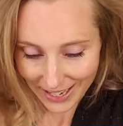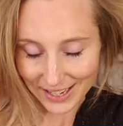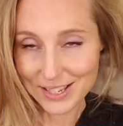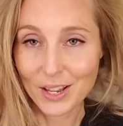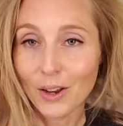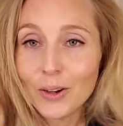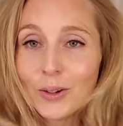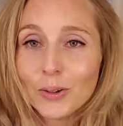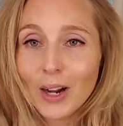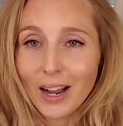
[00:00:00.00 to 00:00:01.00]

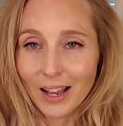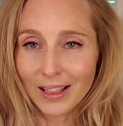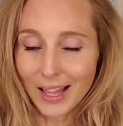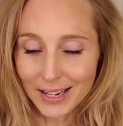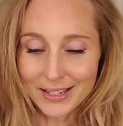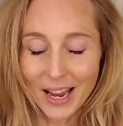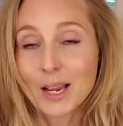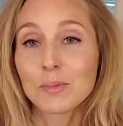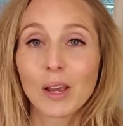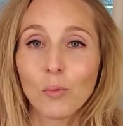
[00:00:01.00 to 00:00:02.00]
So a lot of
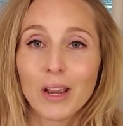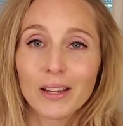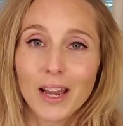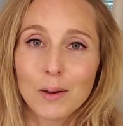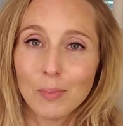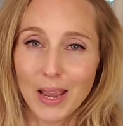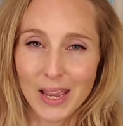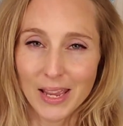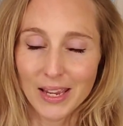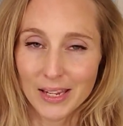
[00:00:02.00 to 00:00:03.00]
times I wake up
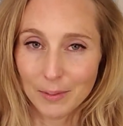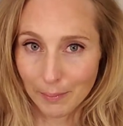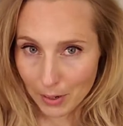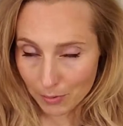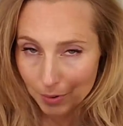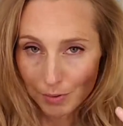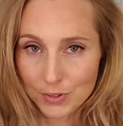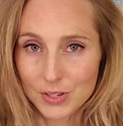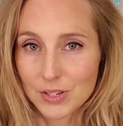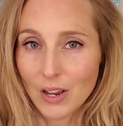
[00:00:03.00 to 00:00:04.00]
and my
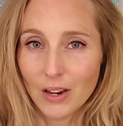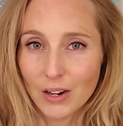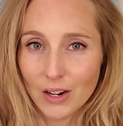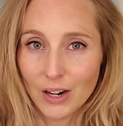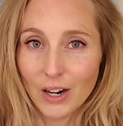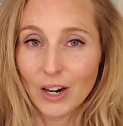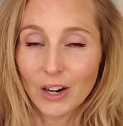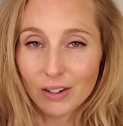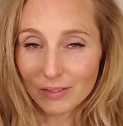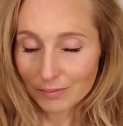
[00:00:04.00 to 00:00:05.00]
roots
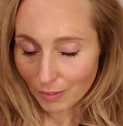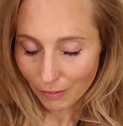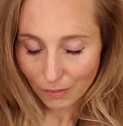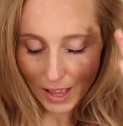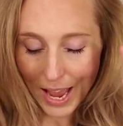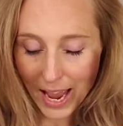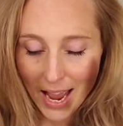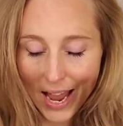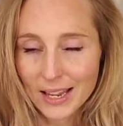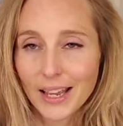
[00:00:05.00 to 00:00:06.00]
are
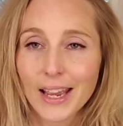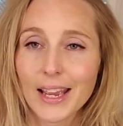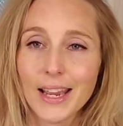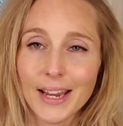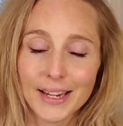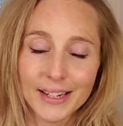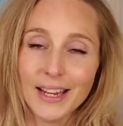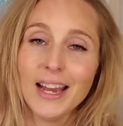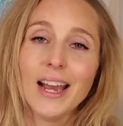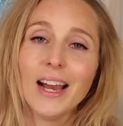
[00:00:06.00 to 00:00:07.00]
flat and
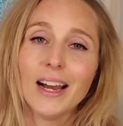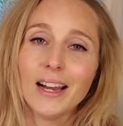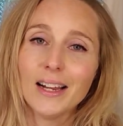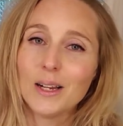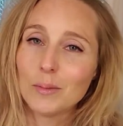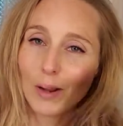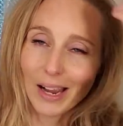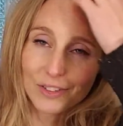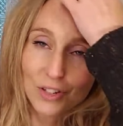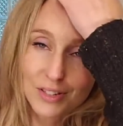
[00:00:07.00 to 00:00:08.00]

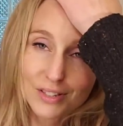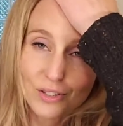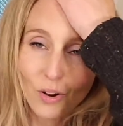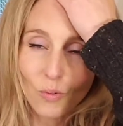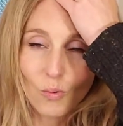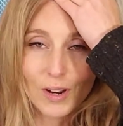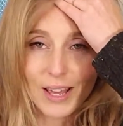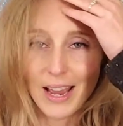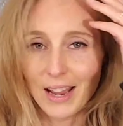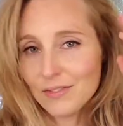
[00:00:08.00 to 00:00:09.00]
I just don't want to
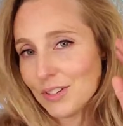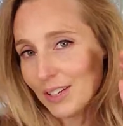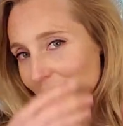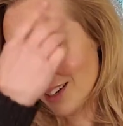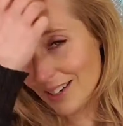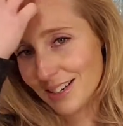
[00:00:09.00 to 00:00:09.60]
have to